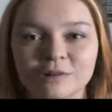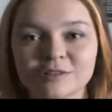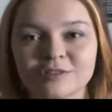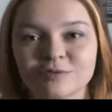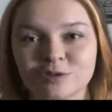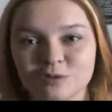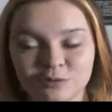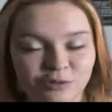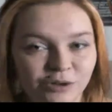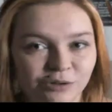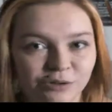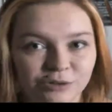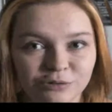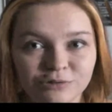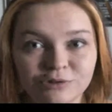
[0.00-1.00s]
Most of you who
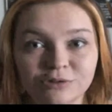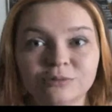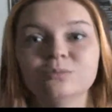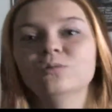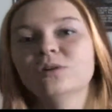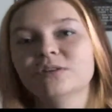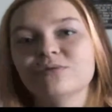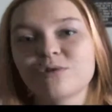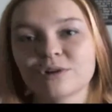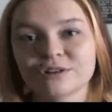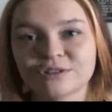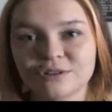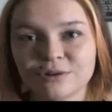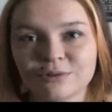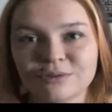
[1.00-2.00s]
follow YouTube would, of
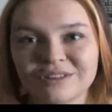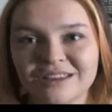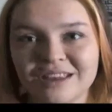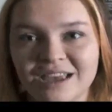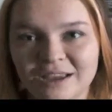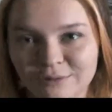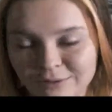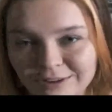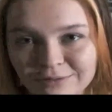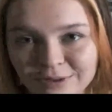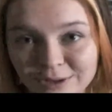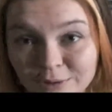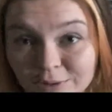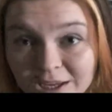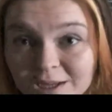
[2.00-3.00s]
course, know the
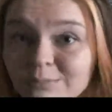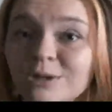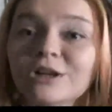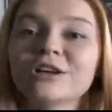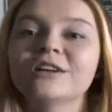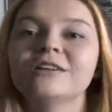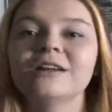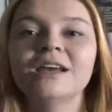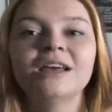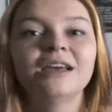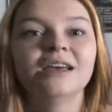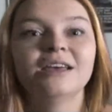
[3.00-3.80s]
Angry Video Game Nerd.